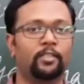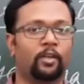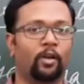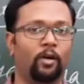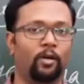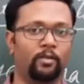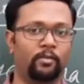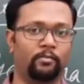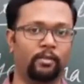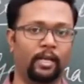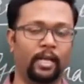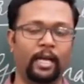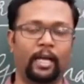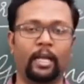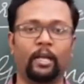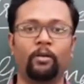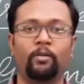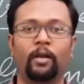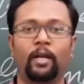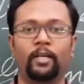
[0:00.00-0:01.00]
Quartz will
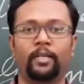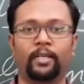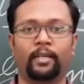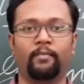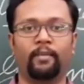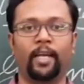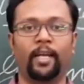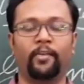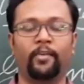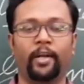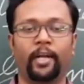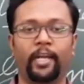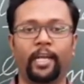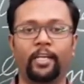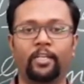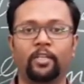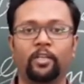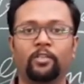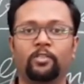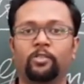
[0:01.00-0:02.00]
allow ultraviolet
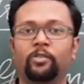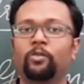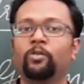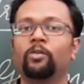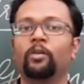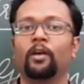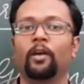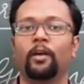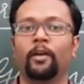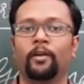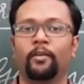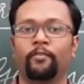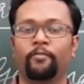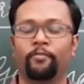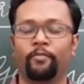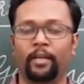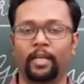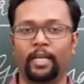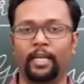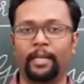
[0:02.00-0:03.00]
radiations to
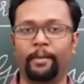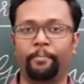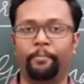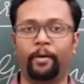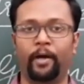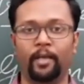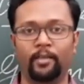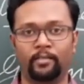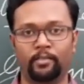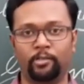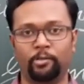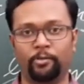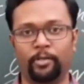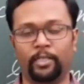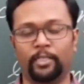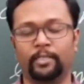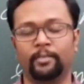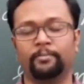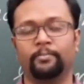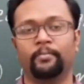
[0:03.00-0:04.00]
freely pass through it.